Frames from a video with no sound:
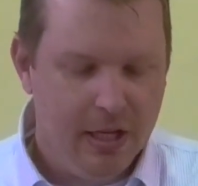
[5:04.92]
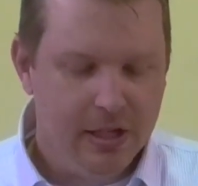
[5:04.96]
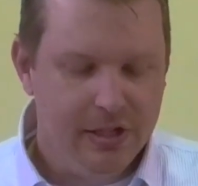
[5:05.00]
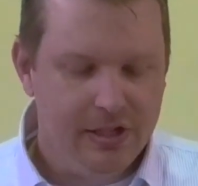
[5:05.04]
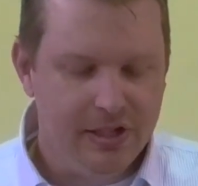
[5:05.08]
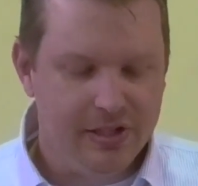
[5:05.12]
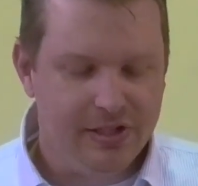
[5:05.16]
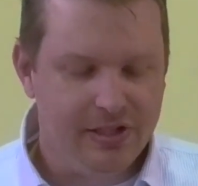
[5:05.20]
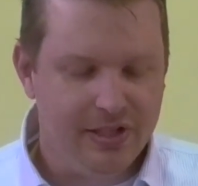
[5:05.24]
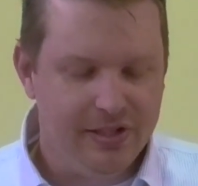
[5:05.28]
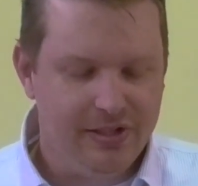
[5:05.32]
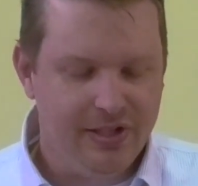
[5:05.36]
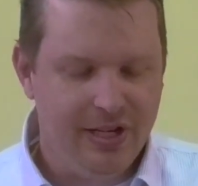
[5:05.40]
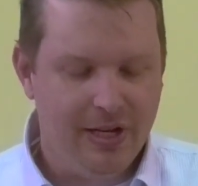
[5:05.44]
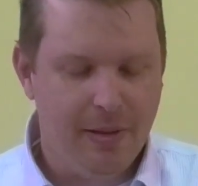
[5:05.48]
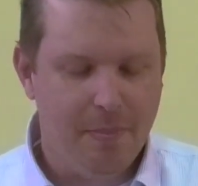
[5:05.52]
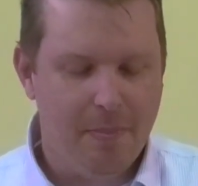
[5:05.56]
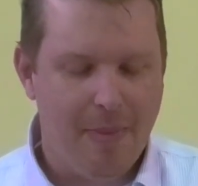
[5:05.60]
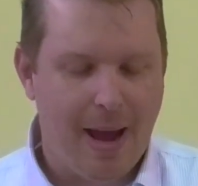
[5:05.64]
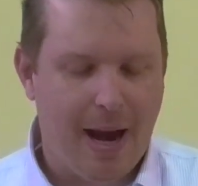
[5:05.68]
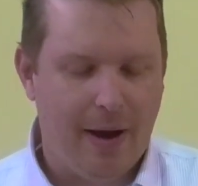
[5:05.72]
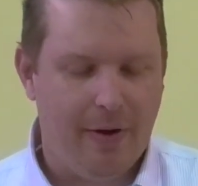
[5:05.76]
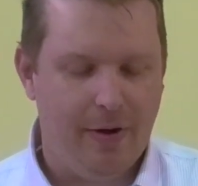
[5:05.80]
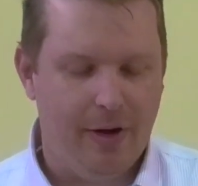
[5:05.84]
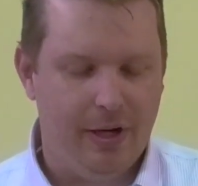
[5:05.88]
Just as in a
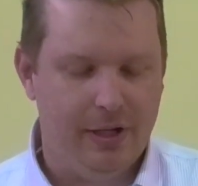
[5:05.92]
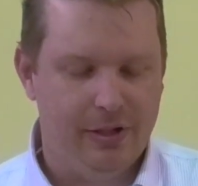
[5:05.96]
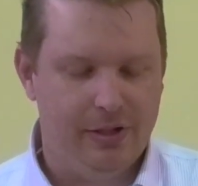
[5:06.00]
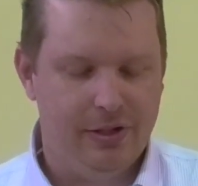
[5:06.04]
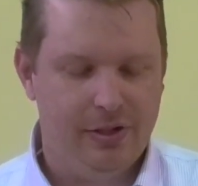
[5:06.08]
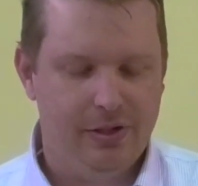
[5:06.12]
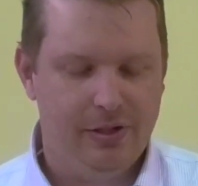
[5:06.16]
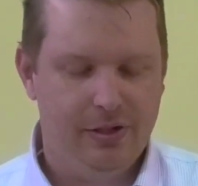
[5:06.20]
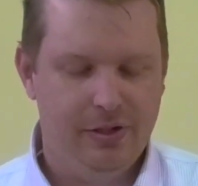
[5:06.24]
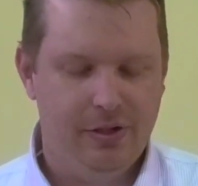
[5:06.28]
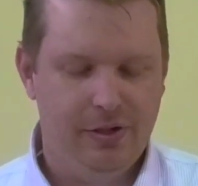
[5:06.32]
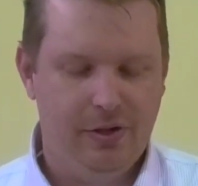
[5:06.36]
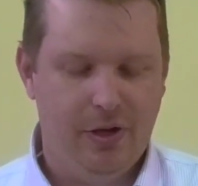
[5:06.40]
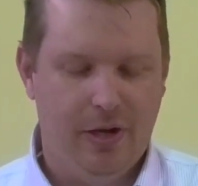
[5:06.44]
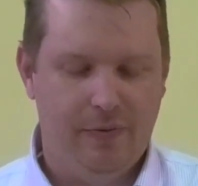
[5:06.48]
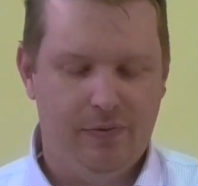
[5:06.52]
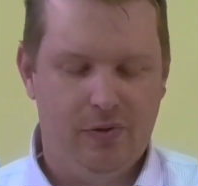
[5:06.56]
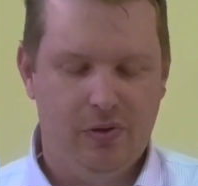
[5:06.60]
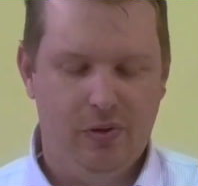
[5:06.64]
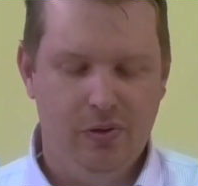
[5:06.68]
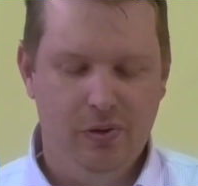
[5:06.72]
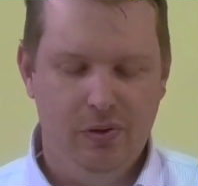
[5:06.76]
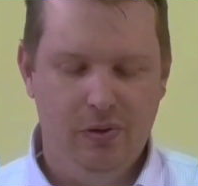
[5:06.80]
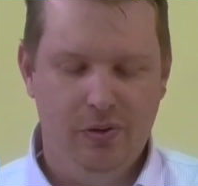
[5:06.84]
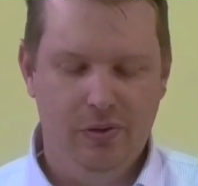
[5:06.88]
marriage, you have
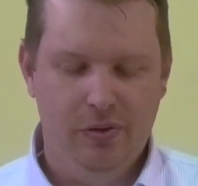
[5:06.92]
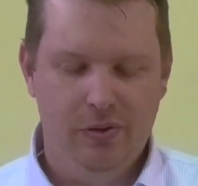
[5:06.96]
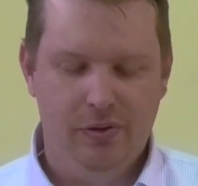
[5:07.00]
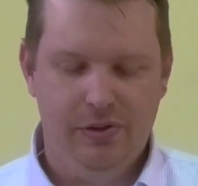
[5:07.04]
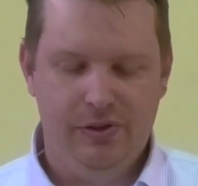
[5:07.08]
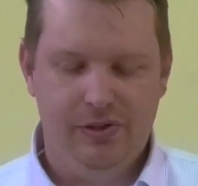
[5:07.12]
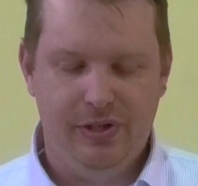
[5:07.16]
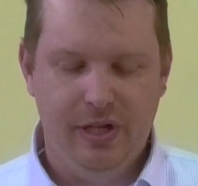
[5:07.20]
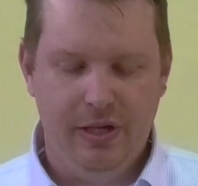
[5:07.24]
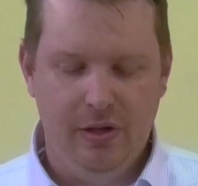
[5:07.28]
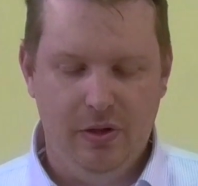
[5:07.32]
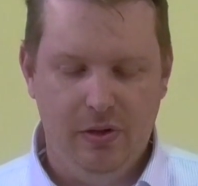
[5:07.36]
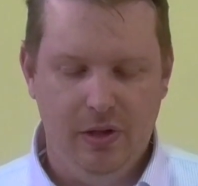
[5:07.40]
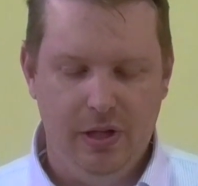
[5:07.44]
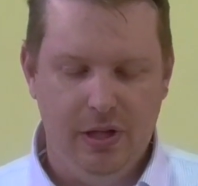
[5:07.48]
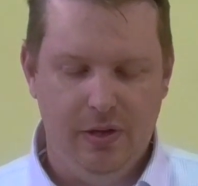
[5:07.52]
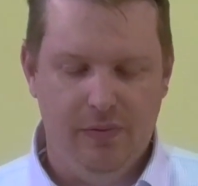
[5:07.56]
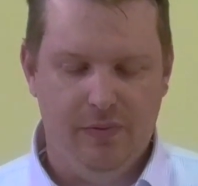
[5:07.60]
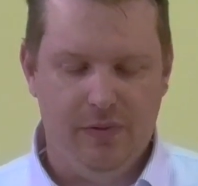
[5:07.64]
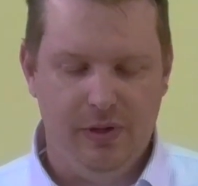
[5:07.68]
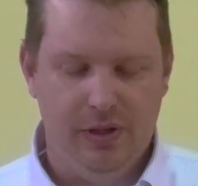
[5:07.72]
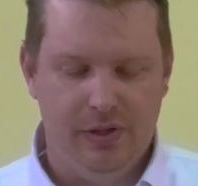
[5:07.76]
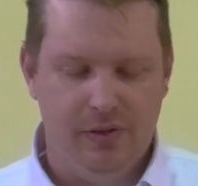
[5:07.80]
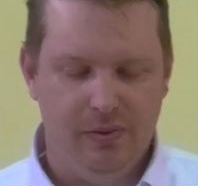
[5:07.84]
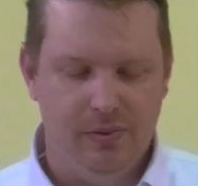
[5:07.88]
two single
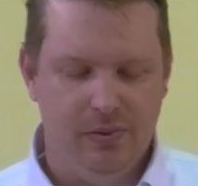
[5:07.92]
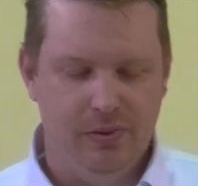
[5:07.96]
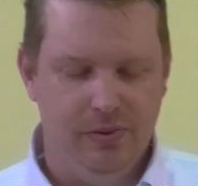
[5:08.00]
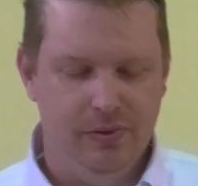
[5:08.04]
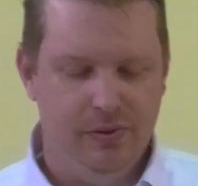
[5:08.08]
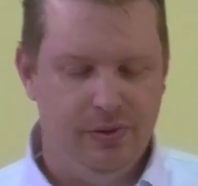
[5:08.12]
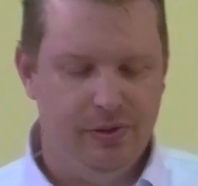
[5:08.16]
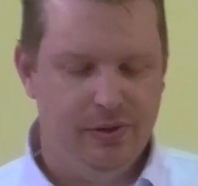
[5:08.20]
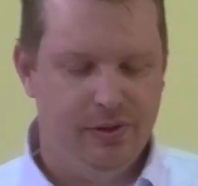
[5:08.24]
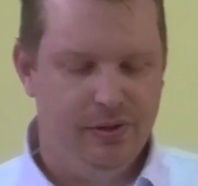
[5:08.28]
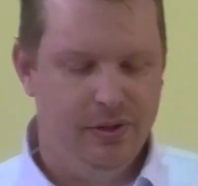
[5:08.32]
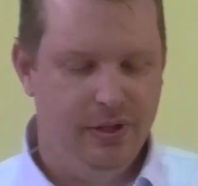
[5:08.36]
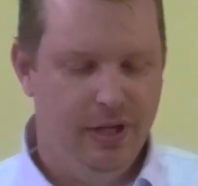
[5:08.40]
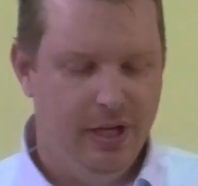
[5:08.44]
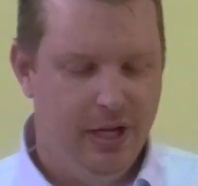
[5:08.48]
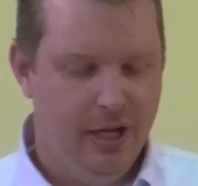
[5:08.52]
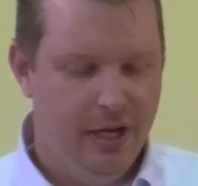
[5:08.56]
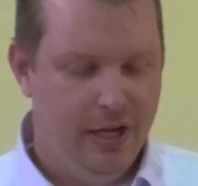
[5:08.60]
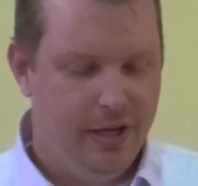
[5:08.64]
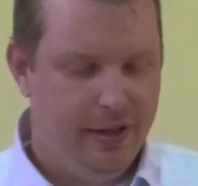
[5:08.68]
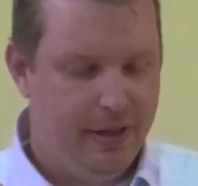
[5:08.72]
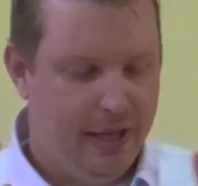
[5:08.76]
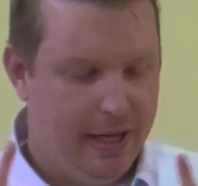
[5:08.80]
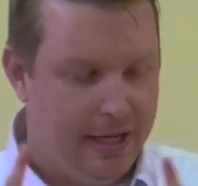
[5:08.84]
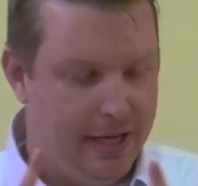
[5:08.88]
individuals,
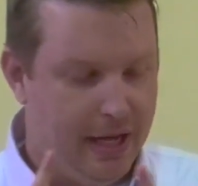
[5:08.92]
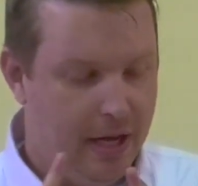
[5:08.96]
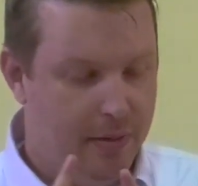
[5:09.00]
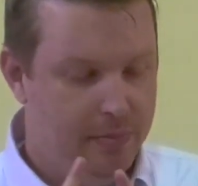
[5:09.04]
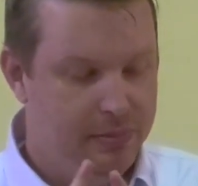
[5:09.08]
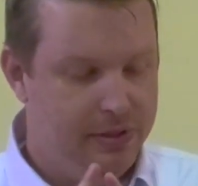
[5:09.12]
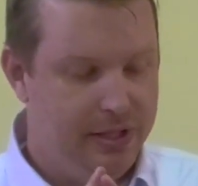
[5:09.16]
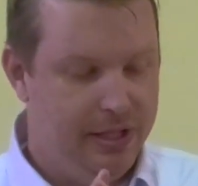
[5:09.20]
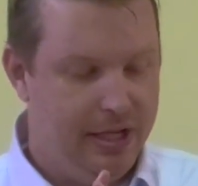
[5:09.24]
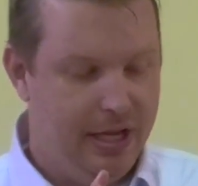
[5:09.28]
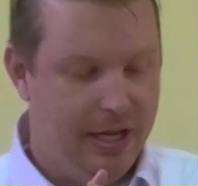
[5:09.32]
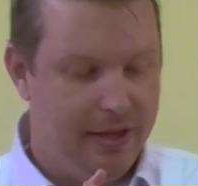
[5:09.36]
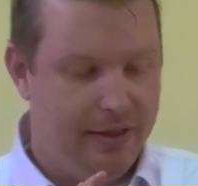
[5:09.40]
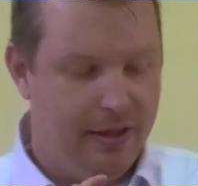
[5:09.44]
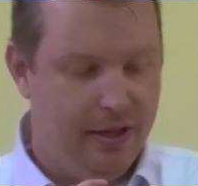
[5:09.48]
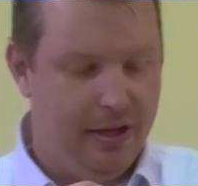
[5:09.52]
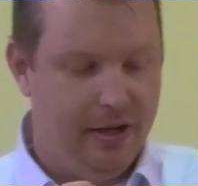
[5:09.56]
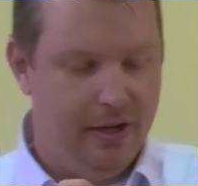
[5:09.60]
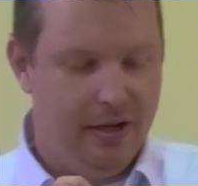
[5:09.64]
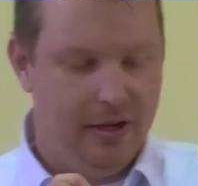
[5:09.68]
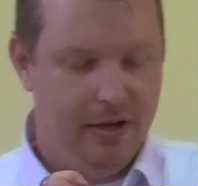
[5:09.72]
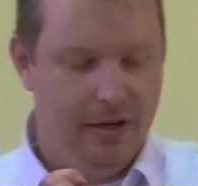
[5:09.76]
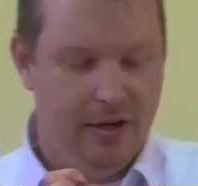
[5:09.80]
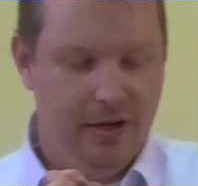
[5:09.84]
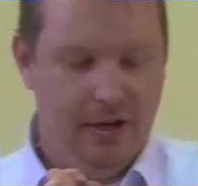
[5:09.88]
they come
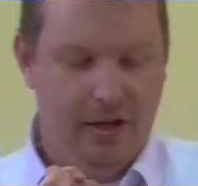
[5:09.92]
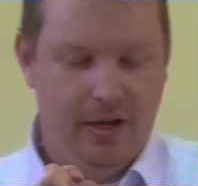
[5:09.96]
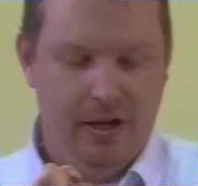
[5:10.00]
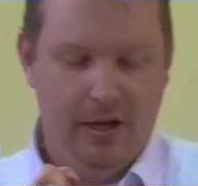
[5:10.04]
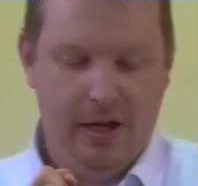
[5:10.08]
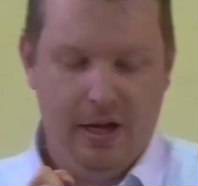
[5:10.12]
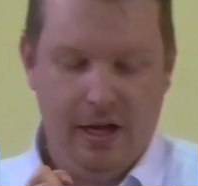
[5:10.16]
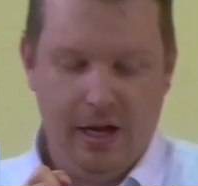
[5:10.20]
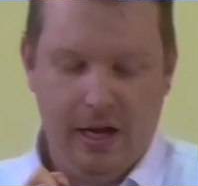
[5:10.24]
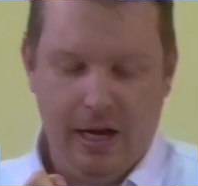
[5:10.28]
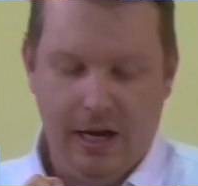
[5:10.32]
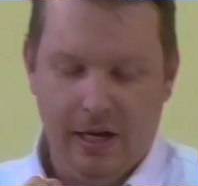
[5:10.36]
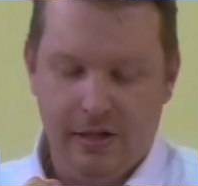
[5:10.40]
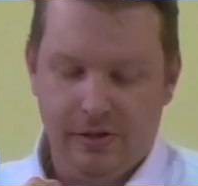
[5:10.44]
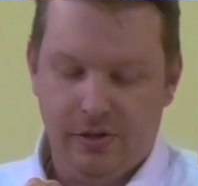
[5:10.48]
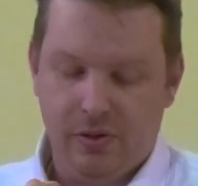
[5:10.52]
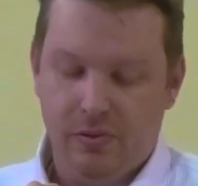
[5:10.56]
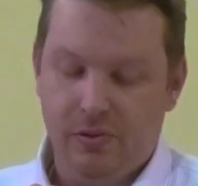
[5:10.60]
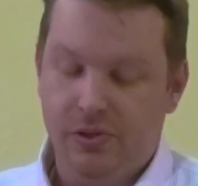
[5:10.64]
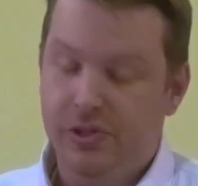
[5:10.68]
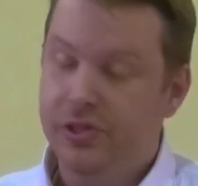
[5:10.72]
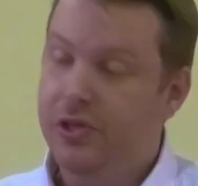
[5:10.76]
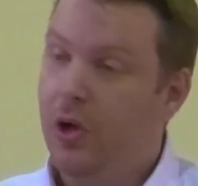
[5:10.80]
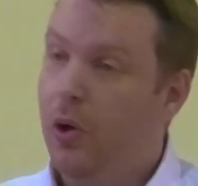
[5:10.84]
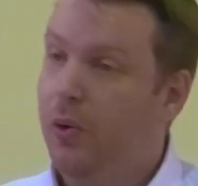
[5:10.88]
together, and as a
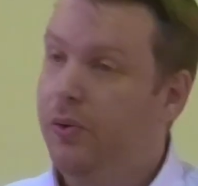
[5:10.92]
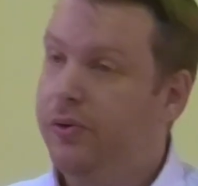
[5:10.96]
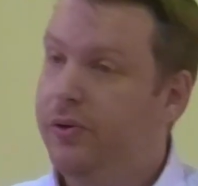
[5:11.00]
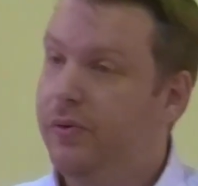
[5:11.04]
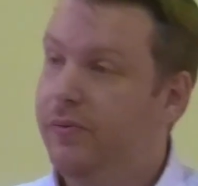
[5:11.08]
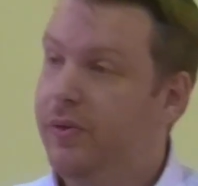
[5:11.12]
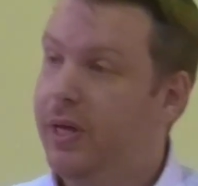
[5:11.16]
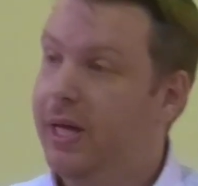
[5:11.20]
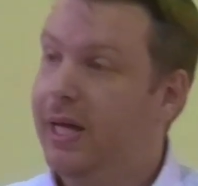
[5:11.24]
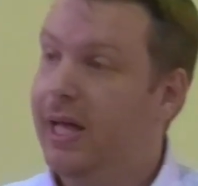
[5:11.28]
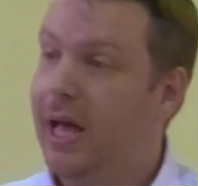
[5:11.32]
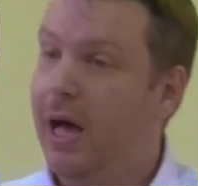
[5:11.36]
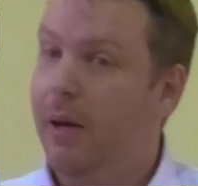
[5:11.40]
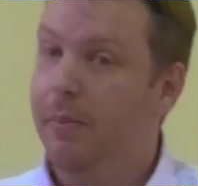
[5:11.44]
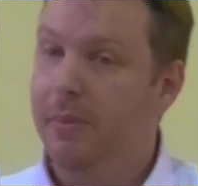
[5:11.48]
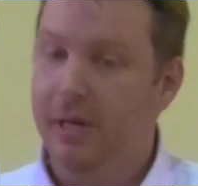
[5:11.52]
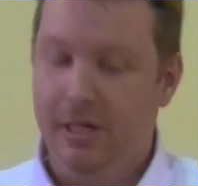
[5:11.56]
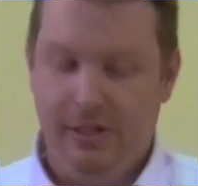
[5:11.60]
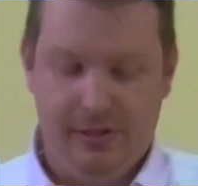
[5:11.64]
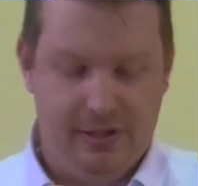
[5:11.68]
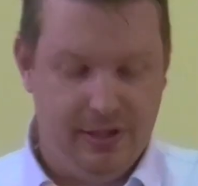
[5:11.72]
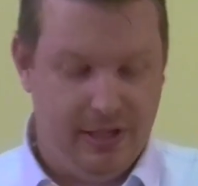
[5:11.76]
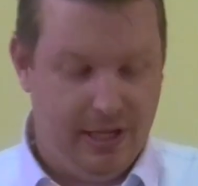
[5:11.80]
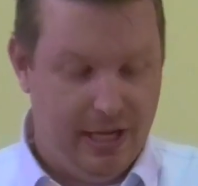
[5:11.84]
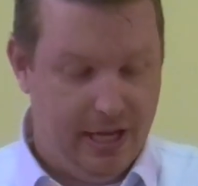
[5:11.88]
result of their
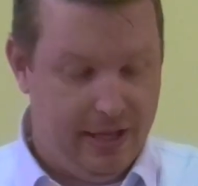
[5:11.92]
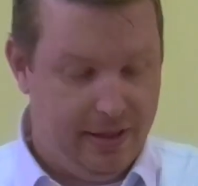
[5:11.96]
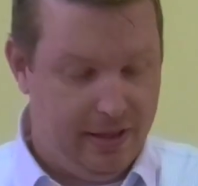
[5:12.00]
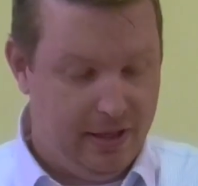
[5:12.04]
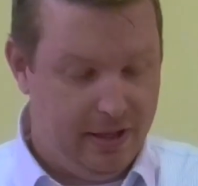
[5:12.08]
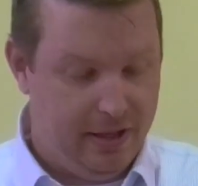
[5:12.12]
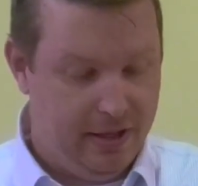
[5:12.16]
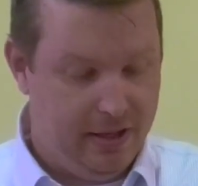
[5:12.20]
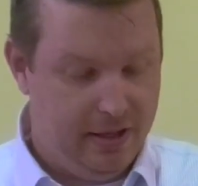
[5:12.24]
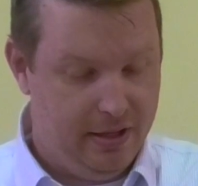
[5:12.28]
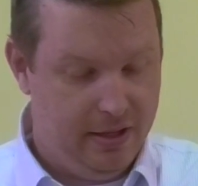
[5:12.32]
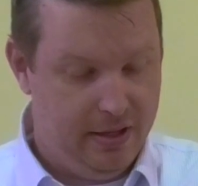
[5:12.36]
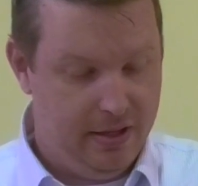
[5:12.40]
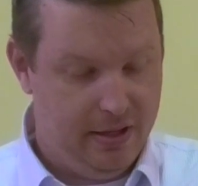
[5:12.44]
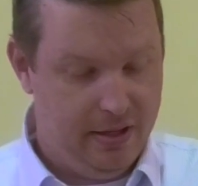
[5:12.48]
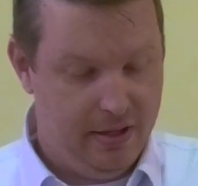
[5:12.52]
coming together,